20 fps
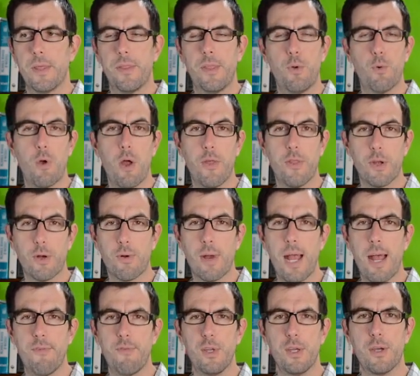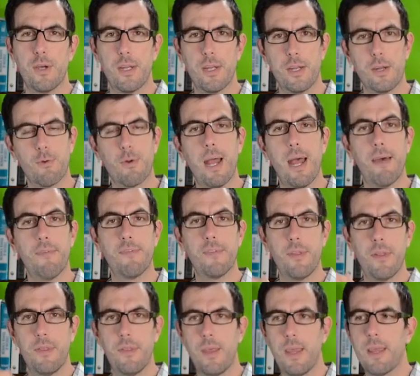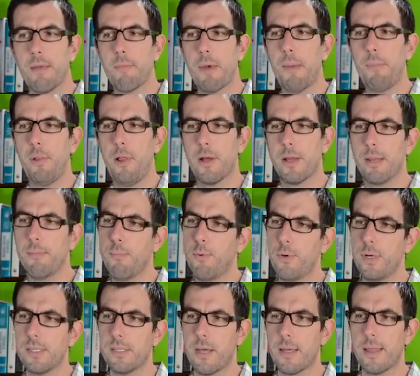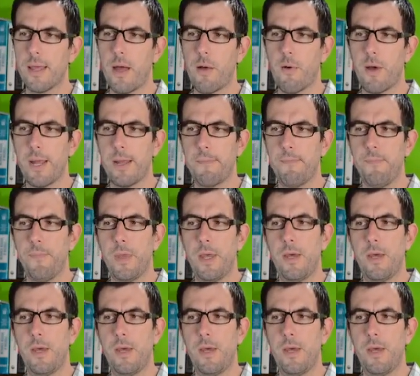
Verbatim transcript: that were on the graph, and you could have graphed the thing by plugging in points like that, right?